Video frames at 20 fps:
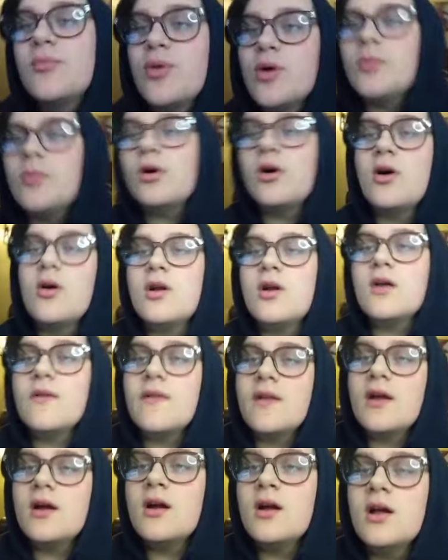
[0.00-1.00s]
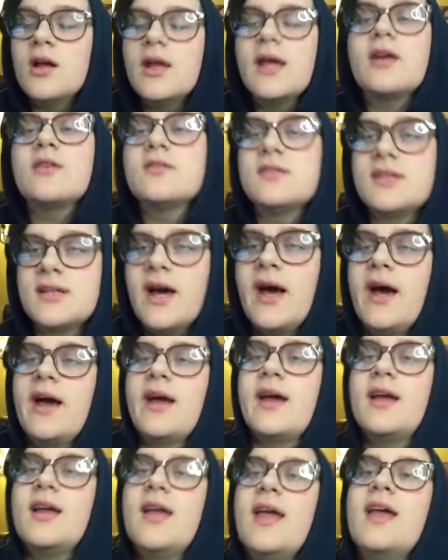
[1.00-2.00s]
promo code on there, it'll
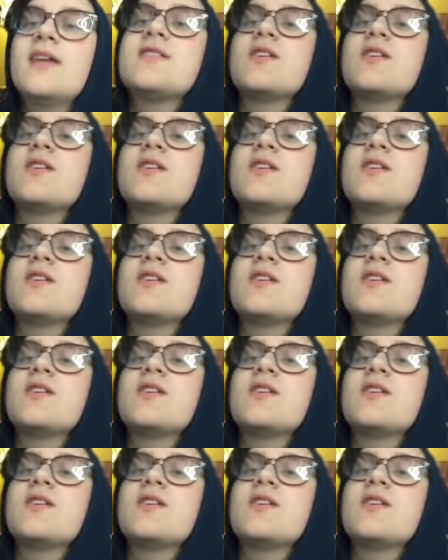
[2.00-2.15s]
deny.